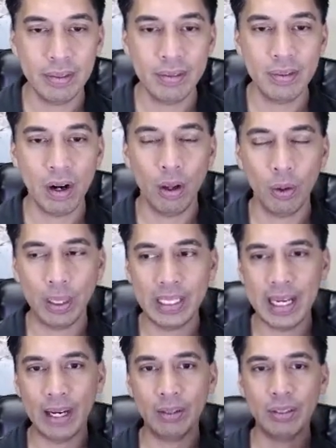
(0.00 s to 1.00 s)
all the way
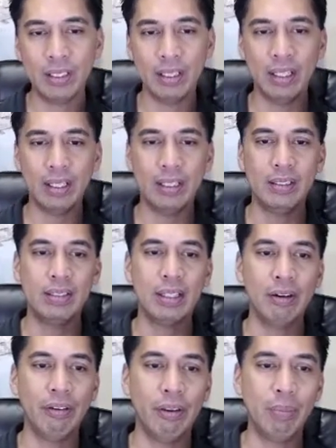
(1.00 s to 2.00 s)
down to the center of
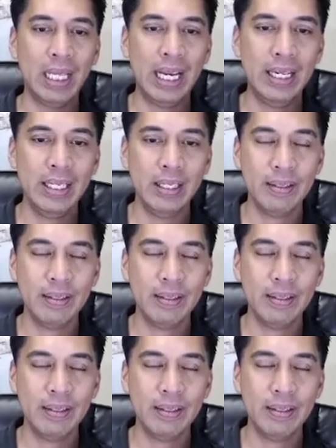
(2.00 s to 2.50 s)
the planet,